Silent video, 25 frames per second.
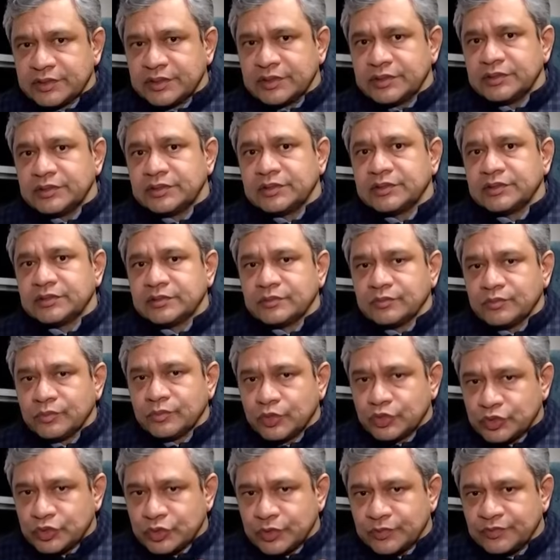sense,
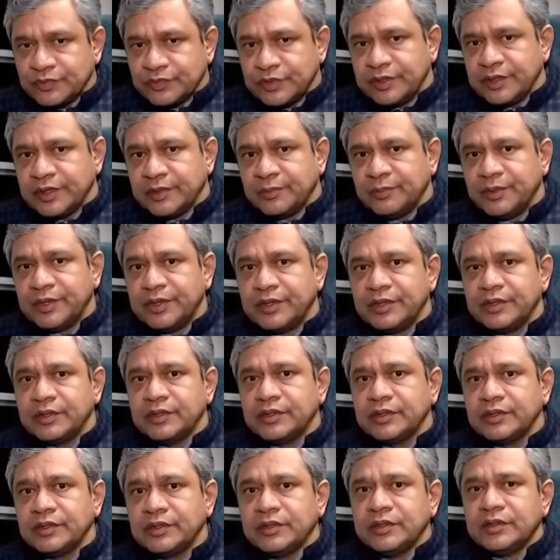most of the
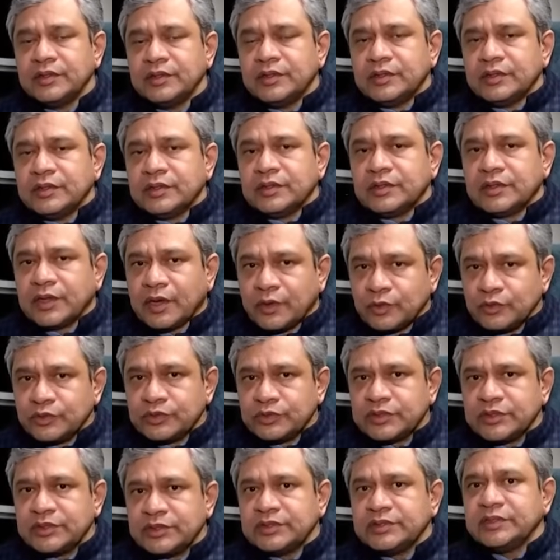neighboring
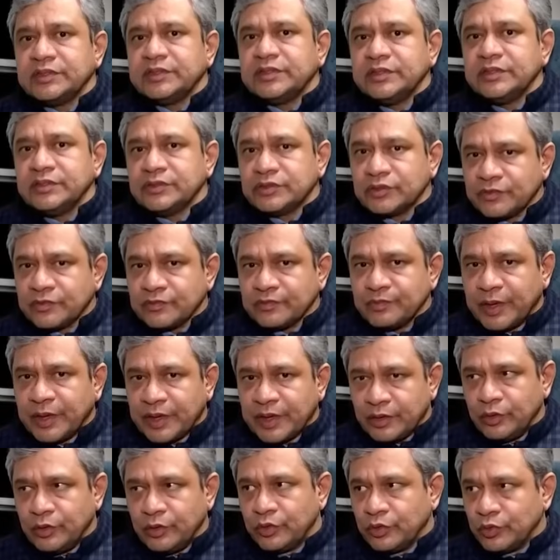towns and cities of
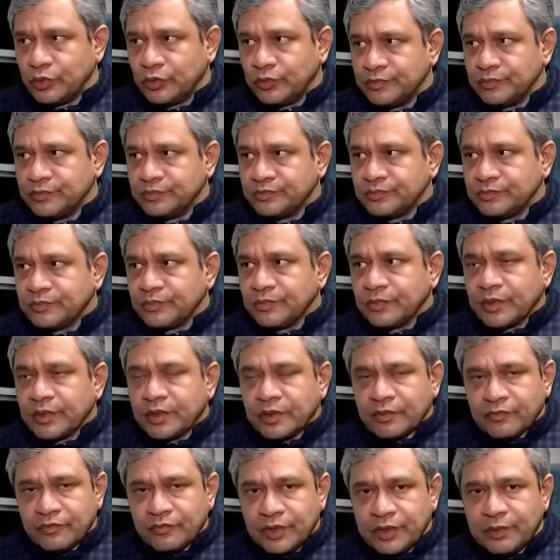Bengaluru
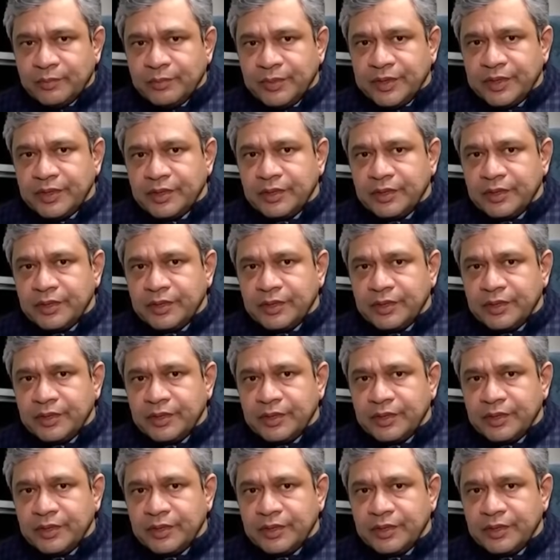will